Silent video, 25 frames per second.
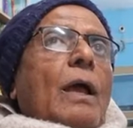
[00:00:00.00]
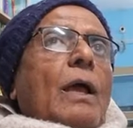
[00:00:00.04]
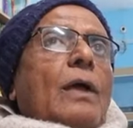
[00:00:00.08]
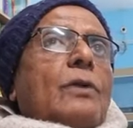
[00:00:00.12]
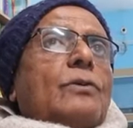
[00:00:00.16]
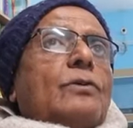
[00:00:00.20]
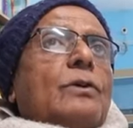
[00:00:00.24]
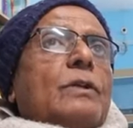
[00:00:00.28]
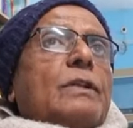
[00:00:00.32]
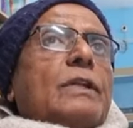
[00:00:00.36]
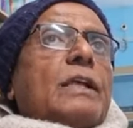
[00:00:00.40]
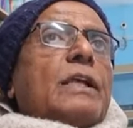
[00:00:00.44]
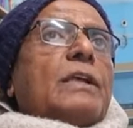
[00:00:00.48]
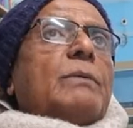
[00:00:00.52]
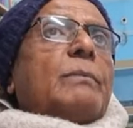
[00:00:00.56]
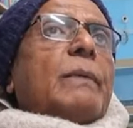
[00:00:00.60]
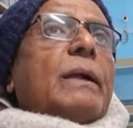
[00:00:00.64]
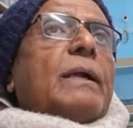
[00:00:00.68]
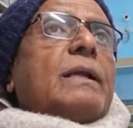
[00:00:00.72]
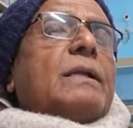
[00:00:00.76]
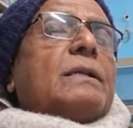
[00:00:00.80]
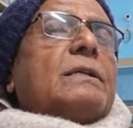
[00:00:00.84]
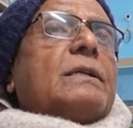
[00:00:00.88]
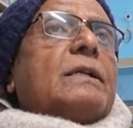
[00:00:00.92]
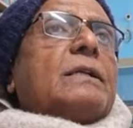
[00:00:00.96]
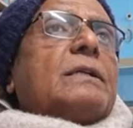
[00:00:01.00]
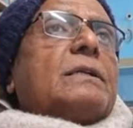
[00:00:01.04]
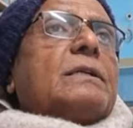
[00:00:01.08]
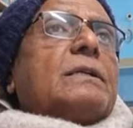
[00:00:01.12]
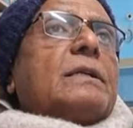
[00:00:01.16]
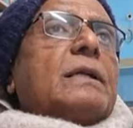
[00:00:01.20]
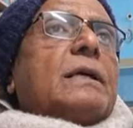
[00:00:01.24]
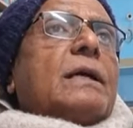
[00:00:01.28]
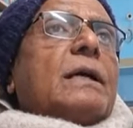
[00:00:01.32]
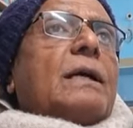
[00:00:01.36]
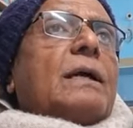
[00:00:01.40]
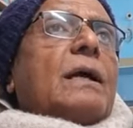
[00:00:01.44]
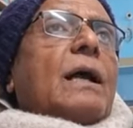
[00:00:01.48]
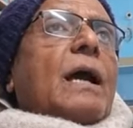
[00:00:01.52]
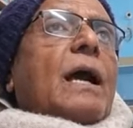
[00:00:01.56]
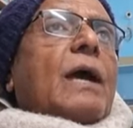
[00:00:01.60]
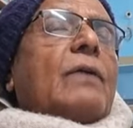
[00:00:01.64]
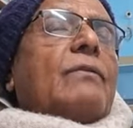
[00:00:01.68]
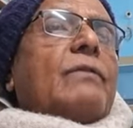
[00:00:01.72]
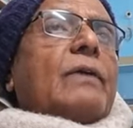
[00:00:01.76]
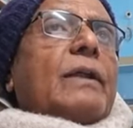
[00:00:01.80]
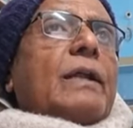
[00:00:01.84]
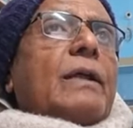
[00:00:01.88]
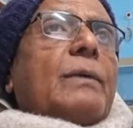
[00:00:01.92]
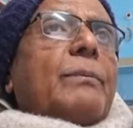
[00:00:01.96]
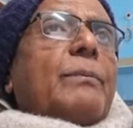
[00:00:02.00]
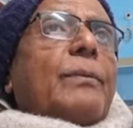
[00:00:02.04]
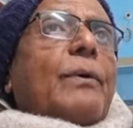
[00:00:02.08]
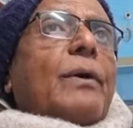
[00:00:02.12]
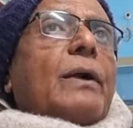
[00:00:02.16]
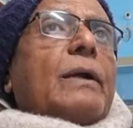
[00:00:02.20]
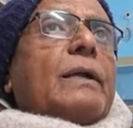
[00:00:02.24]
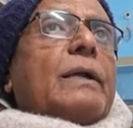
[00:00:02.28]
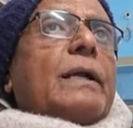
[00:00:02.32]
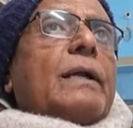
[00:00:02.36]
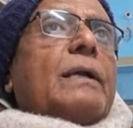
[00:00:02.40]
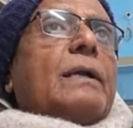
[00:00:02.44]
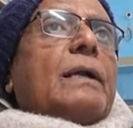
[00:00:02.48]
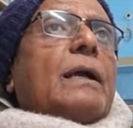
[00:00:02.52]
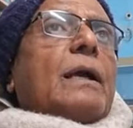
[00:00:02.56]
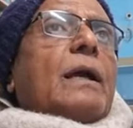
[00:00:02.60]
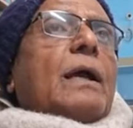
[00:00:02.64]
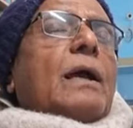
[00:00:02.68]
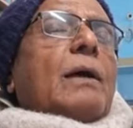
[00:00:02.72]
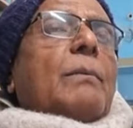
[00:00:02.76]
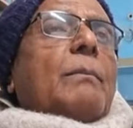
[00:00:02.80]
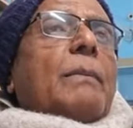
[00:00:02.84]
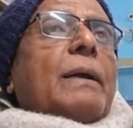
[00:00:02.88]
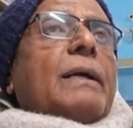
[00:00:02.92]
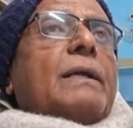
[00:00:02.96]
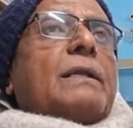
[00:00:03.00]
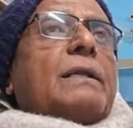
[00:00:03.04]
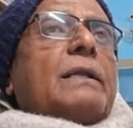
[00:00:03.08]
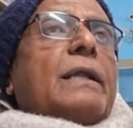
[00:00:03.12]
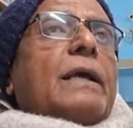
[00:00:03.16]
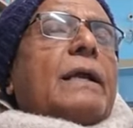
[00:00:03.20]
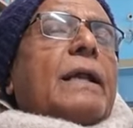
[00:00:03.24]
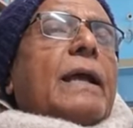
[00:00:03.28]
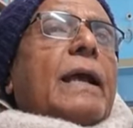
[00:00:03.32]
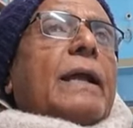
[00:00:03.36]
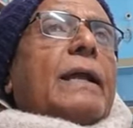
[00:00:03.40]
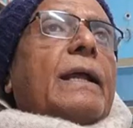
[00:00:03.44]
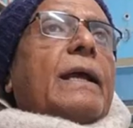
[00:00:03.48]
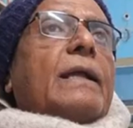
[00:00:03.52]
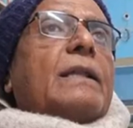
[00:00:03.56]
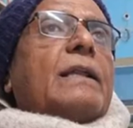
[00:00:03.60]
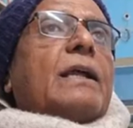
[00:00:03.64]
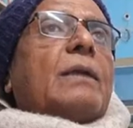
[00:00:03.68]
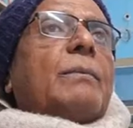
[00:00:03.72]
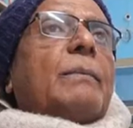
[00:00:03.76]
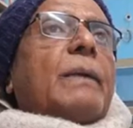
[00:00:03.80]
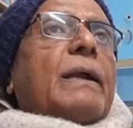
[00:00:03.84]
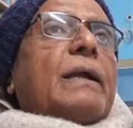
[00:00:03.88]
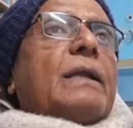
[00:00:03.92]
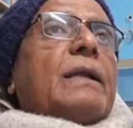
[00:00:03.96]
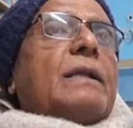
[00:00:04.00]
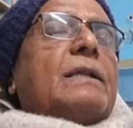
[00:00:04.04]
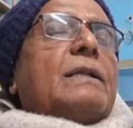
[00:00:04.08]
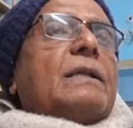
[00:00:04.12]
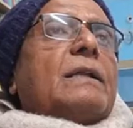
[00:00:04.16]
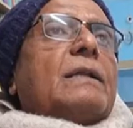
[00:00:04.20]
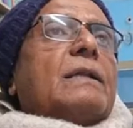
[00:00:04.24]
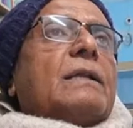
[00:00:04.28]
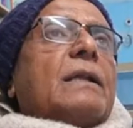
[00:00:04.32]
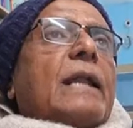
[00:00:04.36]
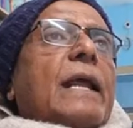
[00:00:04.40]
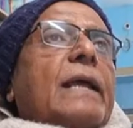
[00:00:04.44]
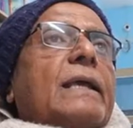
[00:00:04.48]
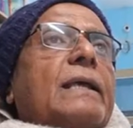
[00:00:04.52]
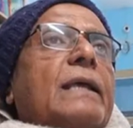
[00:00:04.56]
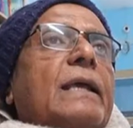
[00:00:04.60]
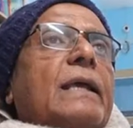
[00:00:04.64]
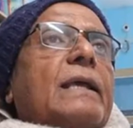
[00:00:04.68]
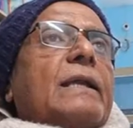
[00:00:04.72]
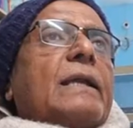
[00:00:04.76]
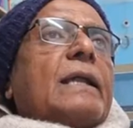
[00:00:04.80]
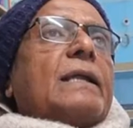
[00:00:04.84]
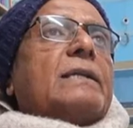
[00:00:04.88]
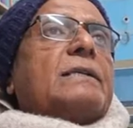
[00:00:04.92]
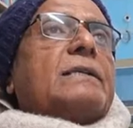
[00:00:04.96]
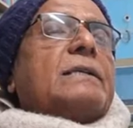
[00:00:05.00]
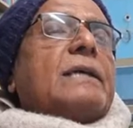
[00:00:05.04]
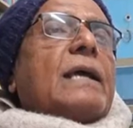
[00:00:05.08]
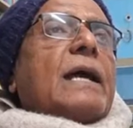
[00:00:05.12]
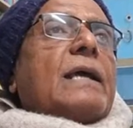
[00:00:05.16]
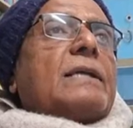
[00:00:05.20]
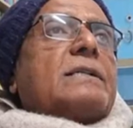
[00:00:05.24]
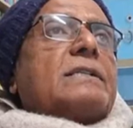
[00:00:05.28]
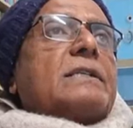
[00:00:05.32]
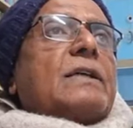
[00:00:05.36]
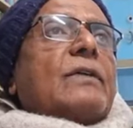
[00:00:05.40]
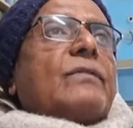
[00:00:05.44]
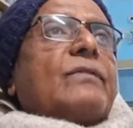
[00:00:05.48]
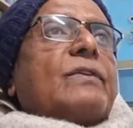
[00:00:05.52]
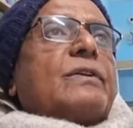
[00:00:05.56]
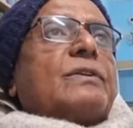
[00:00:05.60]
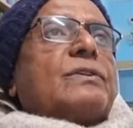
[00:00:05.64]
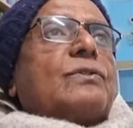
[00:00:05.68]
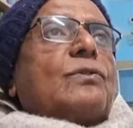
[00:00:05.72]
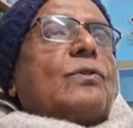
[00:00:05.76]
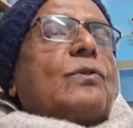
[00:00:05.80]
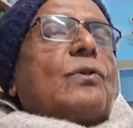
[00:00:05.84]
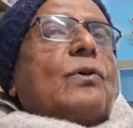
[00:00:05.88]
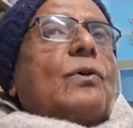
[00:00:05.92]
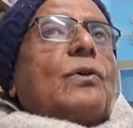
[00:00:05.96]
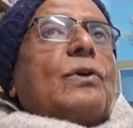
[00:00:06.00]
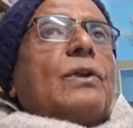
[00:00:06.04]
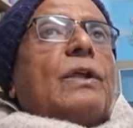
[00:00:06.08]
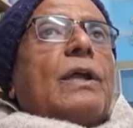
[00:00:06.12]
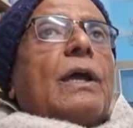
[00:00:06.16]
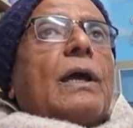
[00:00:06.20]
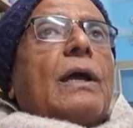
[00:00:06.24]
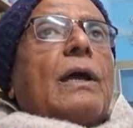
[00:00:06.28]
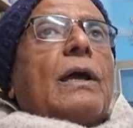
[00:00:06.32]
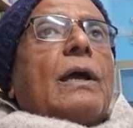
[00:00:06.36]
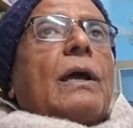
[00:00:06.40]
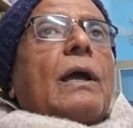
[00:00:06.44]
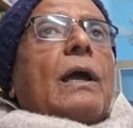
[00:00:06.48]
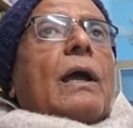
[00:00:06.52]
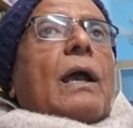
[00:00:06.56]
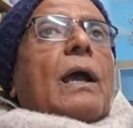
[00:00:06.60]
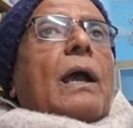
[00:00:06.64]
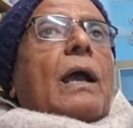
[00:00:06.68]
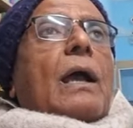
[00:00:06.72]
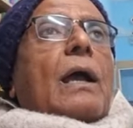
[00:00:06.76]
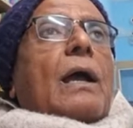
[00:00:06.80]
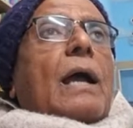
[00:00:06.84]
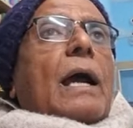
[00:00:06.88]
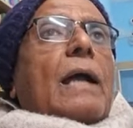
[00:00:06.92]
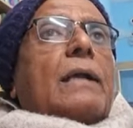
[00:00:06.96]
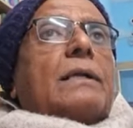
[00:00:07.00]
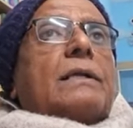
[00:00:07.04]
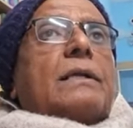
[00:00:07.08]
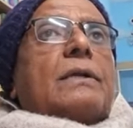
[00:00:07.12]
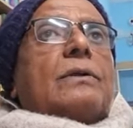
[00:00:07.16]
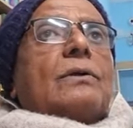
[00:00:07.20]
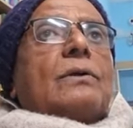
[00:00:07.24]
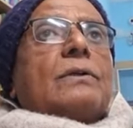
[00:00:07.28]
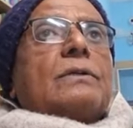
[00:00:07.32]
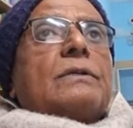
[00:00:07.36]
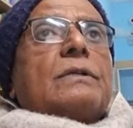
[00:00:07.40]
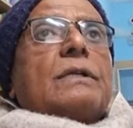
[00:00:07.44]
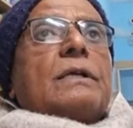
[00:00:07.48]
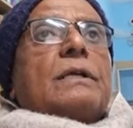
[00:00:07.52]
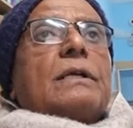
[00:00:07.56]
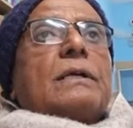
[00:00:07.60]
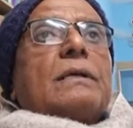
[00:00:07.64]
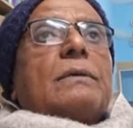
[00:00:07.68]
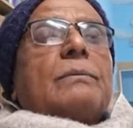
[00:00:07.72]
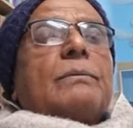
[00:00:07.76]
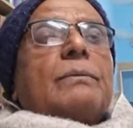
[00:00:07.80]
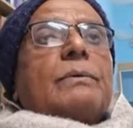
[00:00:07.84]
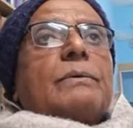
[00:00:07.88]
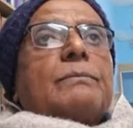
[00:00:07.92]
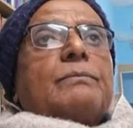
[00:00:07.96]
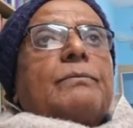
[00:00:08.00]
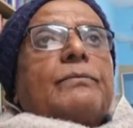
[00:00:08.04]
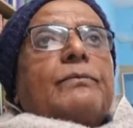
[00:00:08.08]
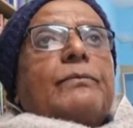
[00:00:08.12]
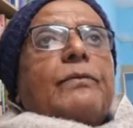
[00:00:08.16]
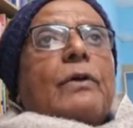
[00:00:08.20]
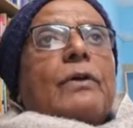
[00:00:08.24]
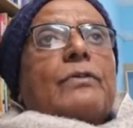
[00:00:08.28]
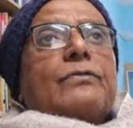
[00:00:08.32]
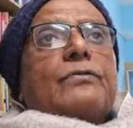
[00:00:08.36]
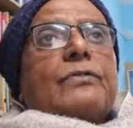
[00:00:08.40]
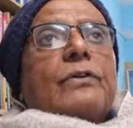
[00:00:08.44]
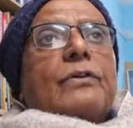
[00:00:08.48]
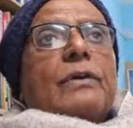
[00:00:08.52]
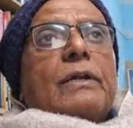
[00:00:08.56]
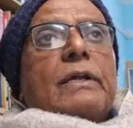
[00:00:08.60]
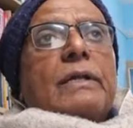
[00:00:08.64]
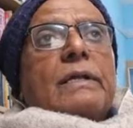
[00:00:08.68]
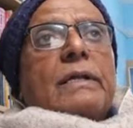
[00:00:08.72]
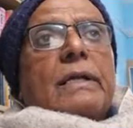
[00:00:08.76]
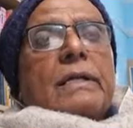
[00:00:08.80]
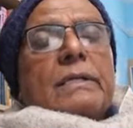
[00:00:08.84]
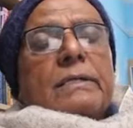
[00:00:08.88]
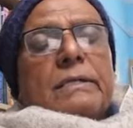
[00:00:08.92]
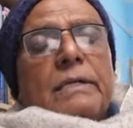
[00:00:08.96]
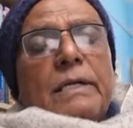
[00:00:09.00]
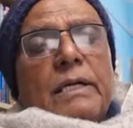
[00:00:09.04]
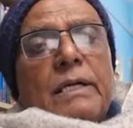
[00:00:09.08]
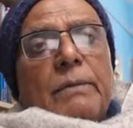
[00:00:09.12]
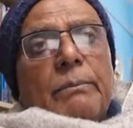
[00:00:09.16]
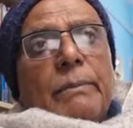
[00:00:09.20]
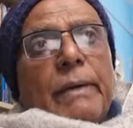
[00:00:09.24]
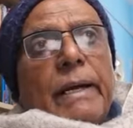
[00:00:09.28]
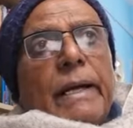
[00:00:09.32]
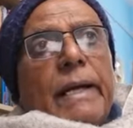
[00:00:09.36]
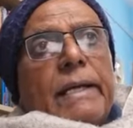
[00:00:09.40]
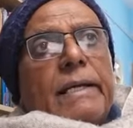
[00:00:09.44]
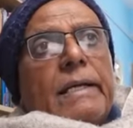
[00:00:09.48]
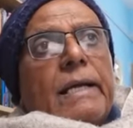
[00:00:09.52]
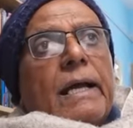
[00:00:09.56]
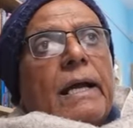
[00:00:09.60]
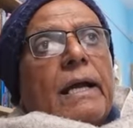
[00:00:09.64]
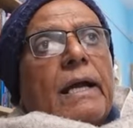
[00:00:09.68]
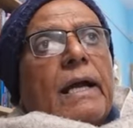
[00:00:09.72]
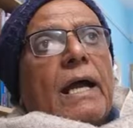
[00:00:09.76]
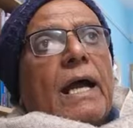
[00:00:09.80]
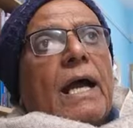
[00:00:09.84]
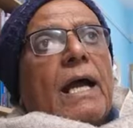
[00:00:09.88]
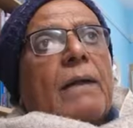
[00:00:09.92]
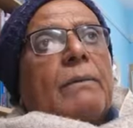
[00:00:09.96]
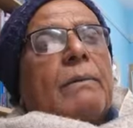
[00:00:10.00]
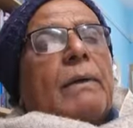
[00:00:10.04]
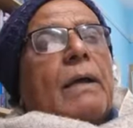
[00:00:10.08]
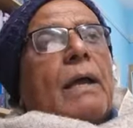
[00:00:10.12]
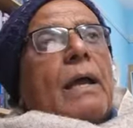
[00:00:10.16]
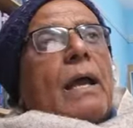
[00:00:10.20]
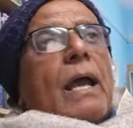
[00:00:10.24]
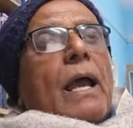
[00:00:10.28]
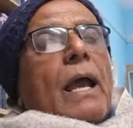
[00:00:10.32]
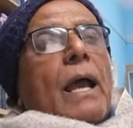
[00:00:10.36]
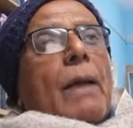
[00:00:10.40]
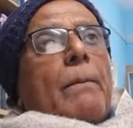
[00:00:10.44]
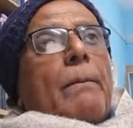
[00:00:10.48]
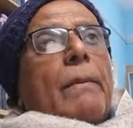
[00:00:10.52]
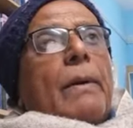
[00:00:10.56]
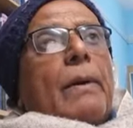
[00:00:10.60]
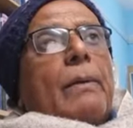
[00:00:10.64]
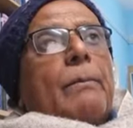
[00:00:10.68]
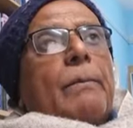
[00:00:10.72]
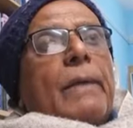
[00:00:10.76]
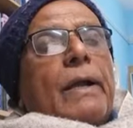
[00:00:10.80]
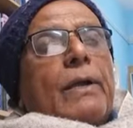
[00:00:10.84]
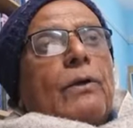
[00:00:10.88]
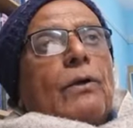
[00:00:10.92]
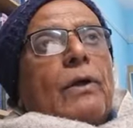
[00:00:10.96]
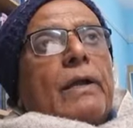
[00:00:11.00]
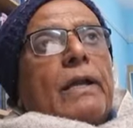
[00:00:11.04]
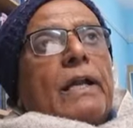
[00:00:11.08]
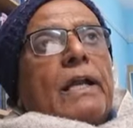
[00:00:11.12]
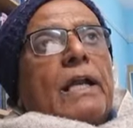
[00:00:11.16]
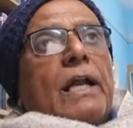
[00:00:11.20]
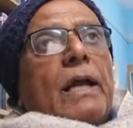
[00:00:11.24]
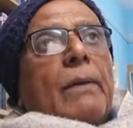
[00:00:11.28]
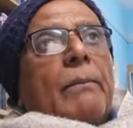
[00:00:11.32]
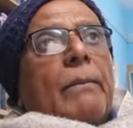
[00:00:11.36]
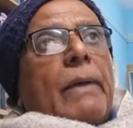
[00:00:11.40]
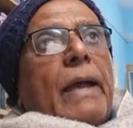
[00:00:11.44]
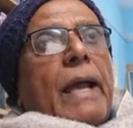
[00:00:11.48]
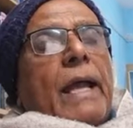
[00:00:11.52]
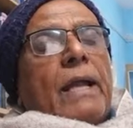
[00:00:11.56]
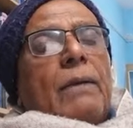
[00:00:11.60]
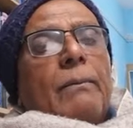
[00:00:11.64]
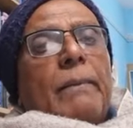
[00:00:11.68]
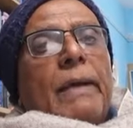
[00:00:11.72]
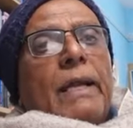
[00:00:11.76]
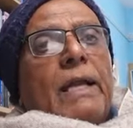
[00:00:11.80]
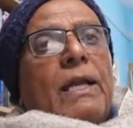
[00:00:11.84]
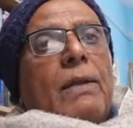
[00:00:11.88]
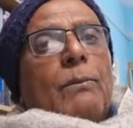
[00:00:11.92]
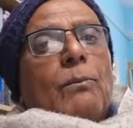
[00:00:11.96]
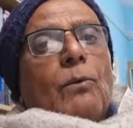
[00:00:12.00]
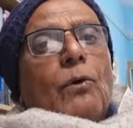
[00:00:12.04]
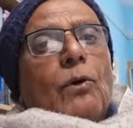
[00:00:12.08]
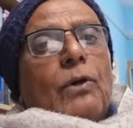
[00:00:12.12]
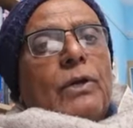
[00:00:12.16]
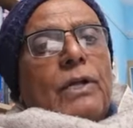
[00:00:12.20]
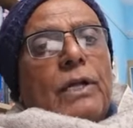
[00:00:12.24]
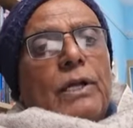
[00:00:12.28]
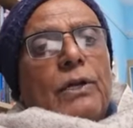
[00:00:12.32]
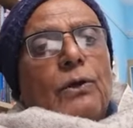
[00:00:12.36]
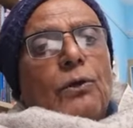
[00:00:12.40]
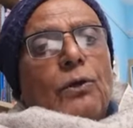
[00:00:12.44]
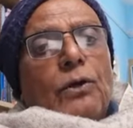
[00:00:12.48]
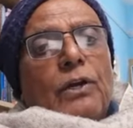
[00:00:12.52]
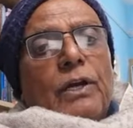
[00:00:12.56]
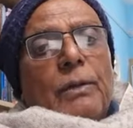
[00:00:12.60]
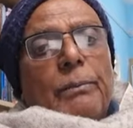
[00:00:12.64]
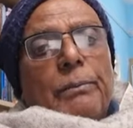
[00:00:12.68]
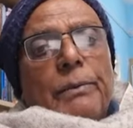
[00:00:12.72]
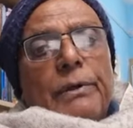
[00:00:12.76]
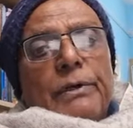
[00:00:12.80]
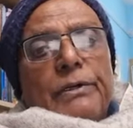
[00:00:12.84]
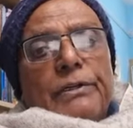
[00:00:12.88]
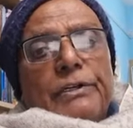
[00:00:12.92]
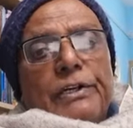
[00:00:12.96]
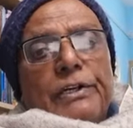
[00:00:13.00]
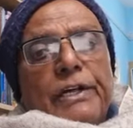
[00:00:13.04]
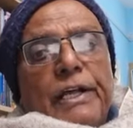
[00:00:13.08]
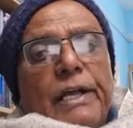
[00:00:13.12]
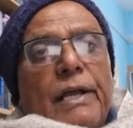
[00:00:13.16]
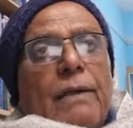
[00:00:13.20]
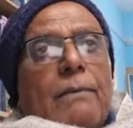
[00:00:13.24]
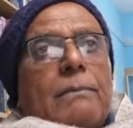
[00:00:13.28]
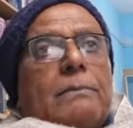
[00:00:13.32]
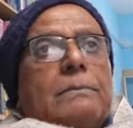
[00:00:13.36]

So these medicines are very important, but there are other medicines like Ignacia, Staphylococcus, carcinosin, phosphoric acid, Baritacarb, medorinum, and many more in your repertory.